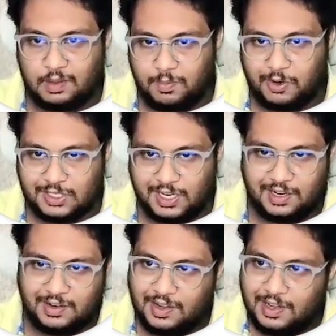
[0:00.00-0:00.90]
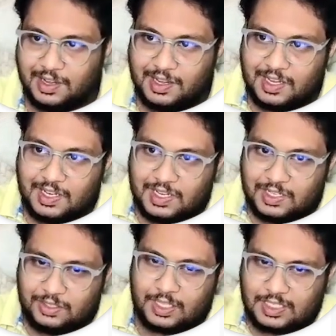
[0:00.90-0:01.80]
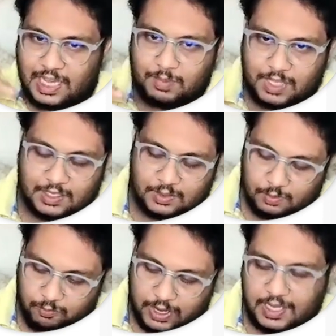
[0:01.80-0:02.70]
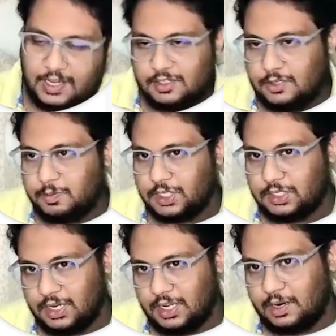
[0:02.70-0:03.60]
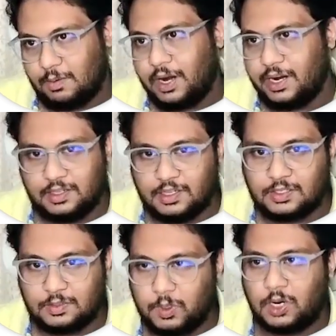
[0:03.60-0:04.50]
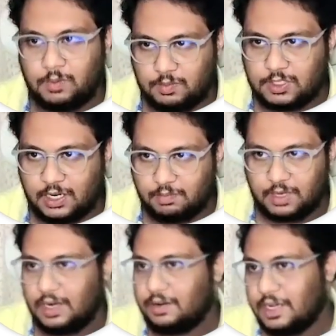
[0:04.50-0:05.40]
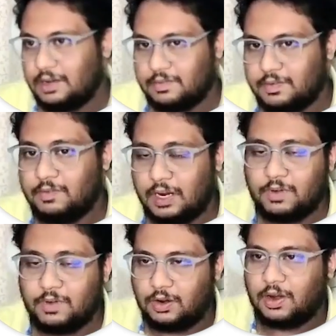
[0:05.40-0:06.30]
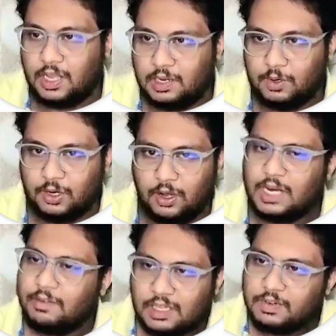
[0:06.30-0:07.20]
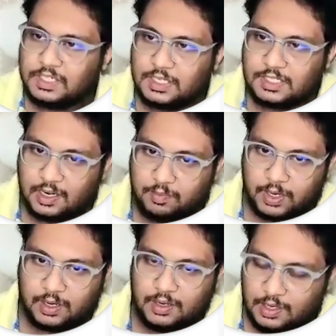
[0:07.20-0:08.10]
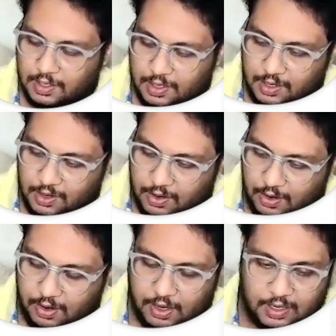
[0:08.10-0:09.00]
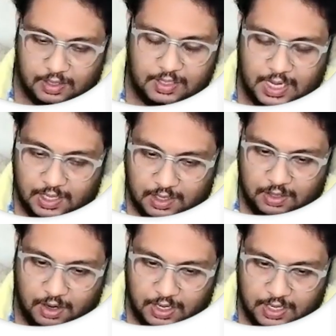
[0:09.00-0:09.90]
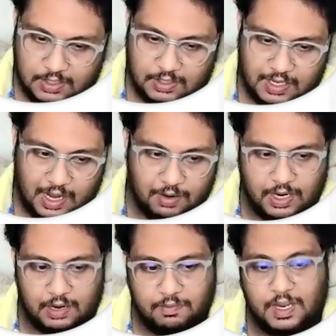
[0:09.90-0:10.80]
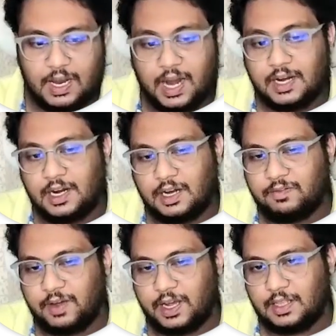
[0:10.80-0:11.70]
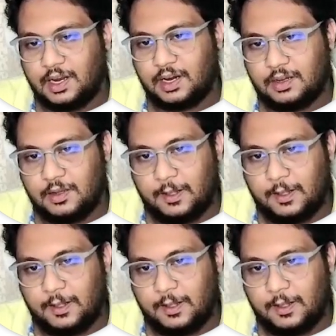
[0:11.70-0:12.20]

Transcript: approach, right? So the same things. Why is this persona required in this problem statement that we are talking about, or even the vision statement? Or the other thought is, how did we identify that